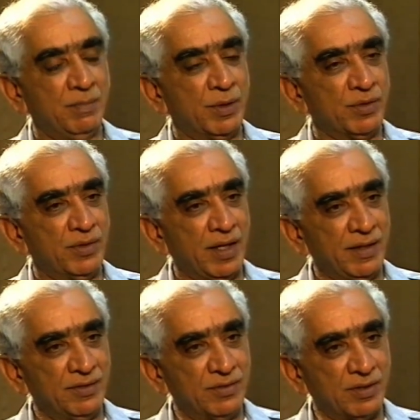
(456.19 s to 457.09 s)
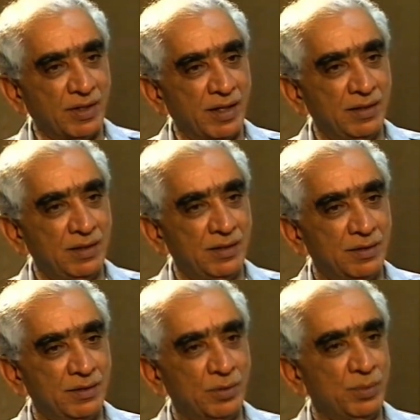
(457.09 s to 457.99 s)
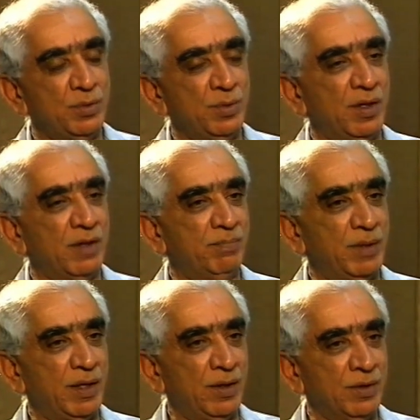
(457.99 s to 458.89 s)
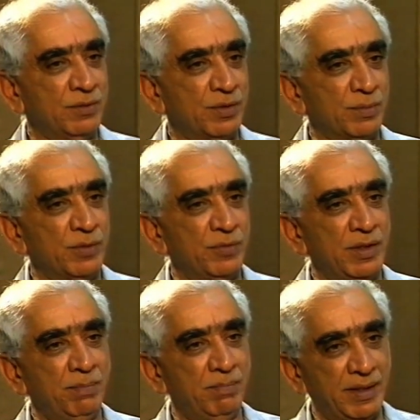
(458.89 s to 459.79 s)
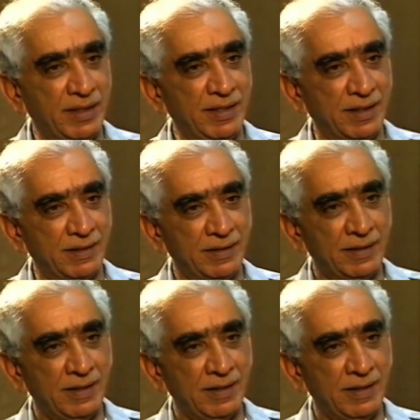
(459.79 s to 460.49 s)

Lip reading: because that is a side to which we have belonged from the very beginning.